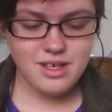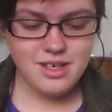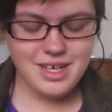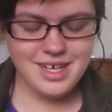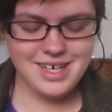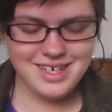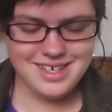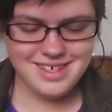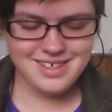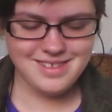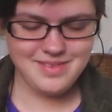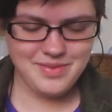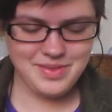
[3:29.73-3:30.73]

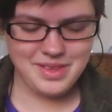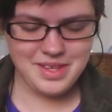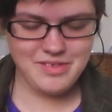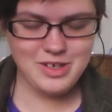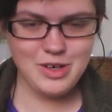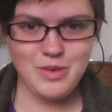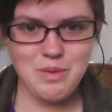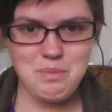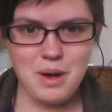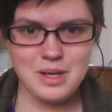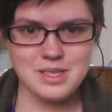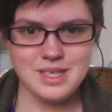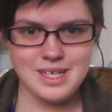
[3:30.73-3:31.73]
If you don't know what
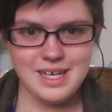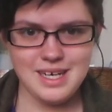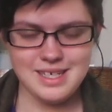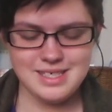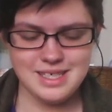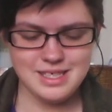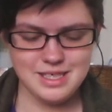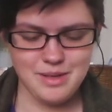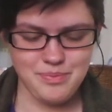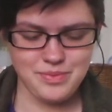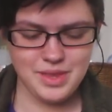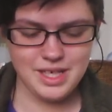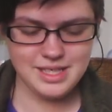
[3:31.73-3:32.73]
box sledding is, it's a
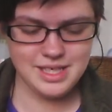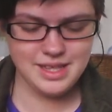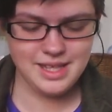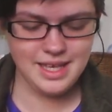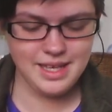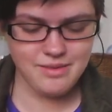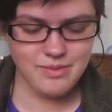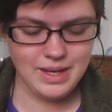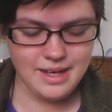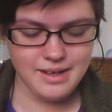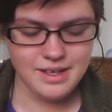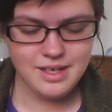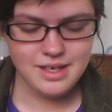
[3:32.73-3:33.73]
thing
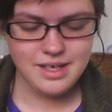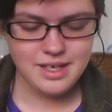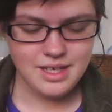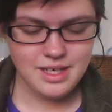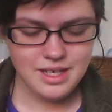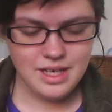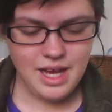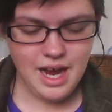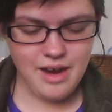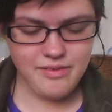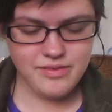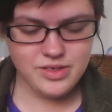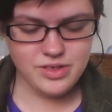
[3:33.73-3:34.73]
where
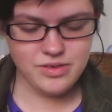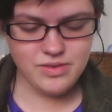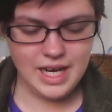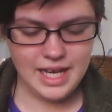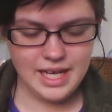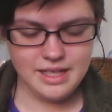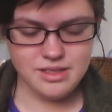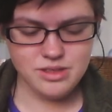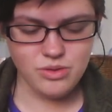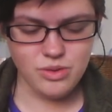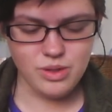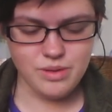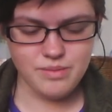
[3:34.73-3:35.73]
after it rains
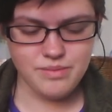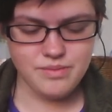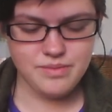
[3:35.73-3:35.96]
or